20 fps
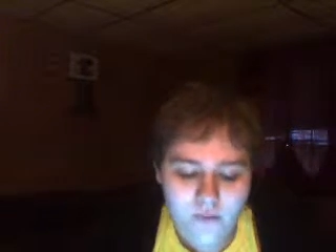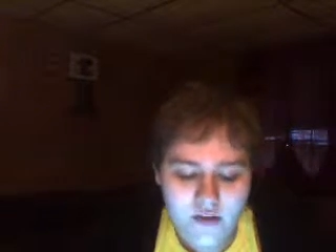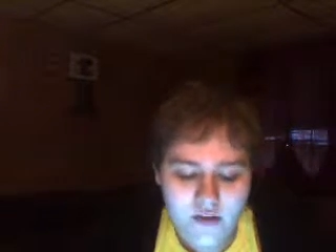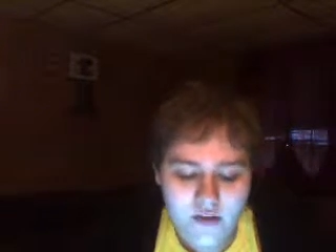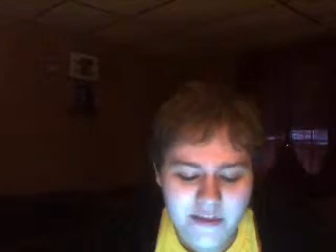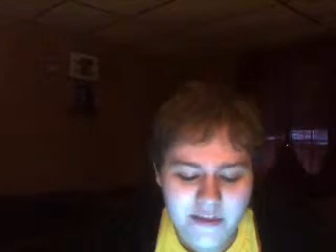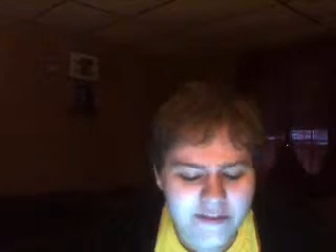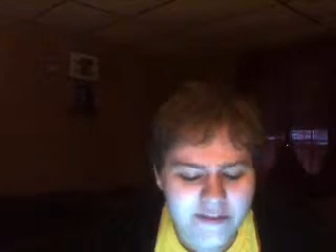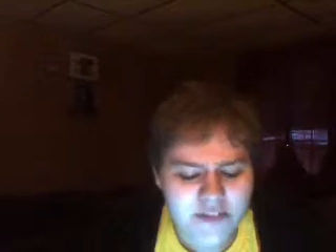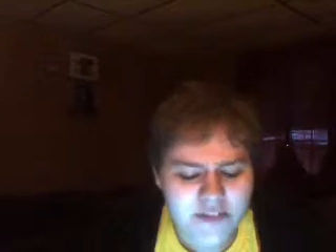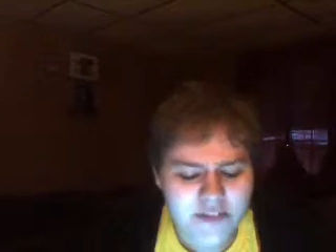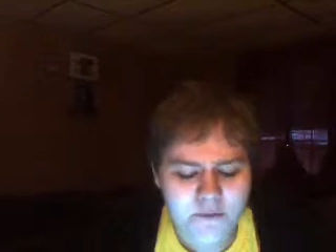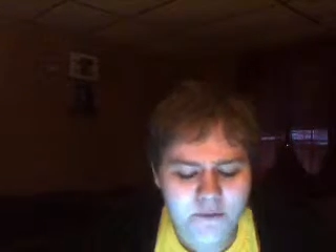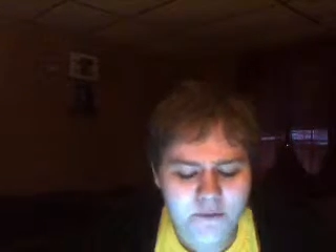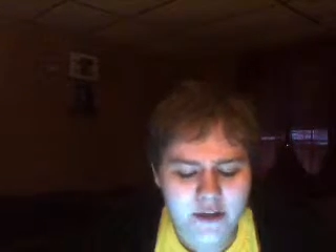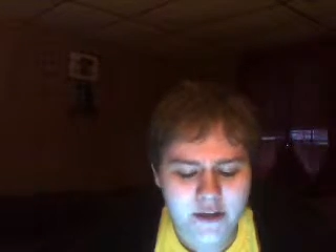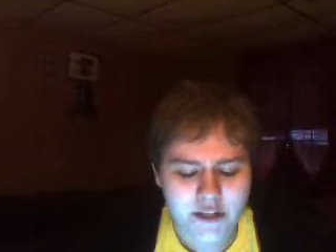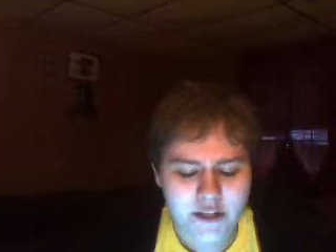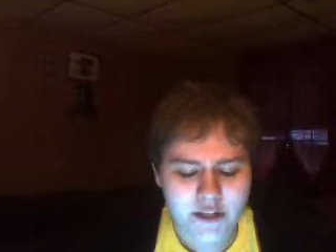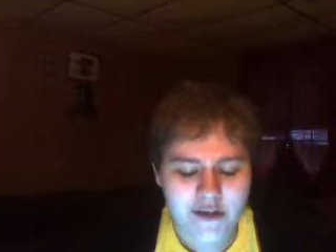Coming this
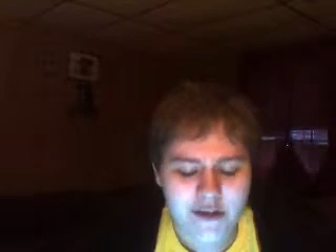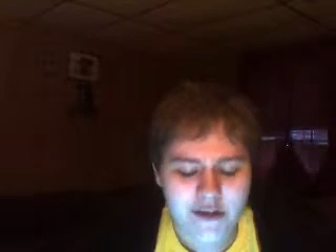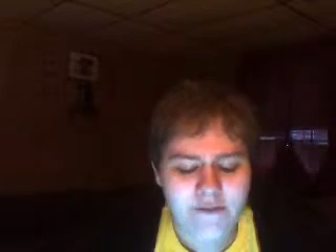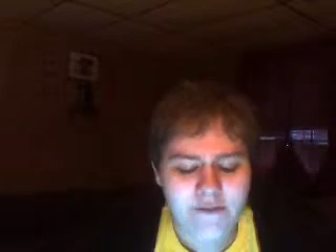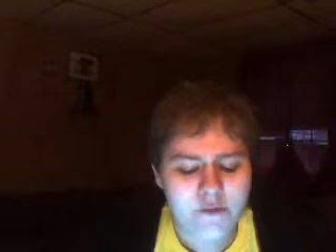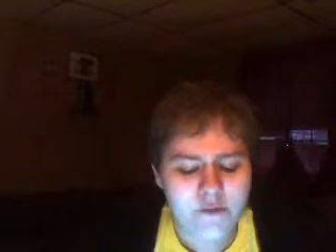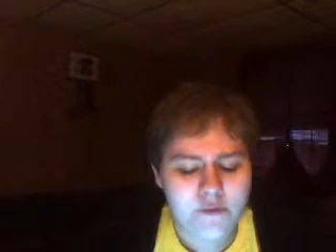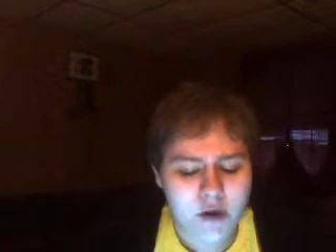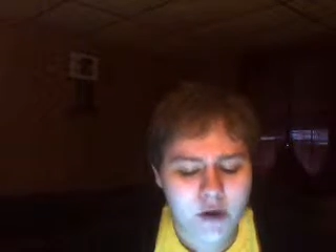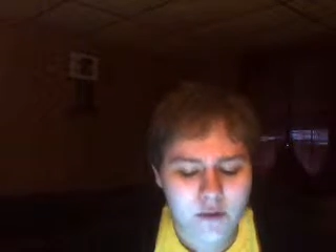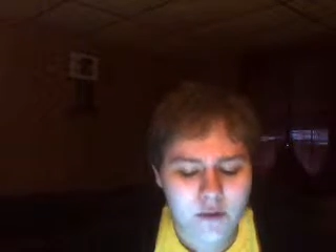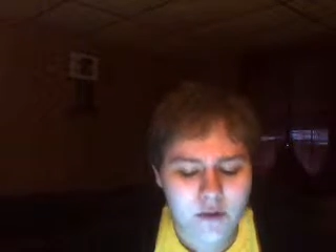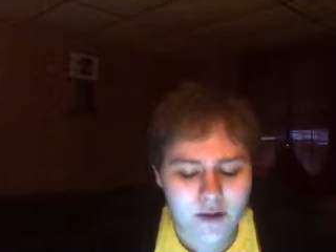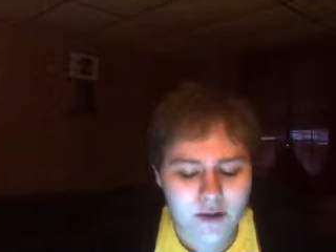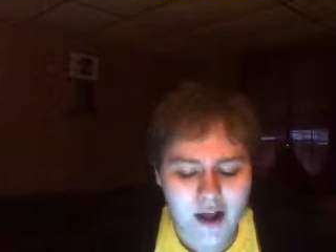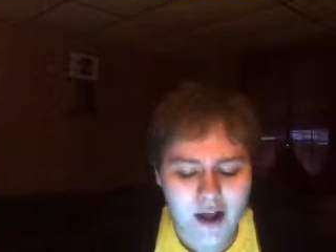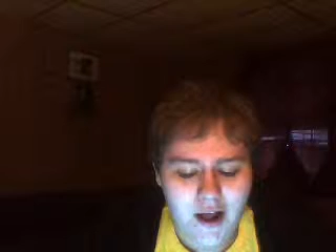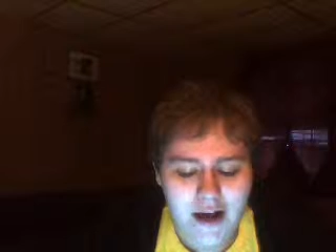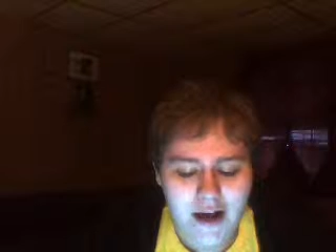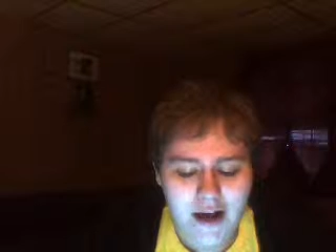spring to Grand Theft Auto
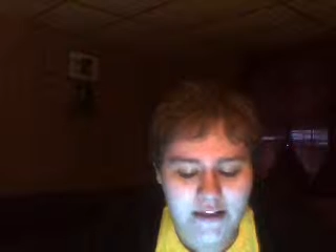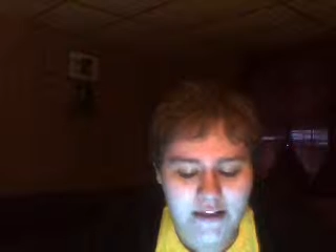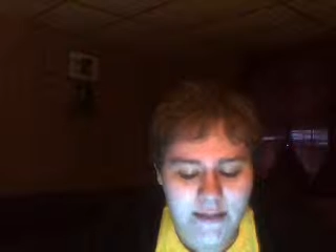Online,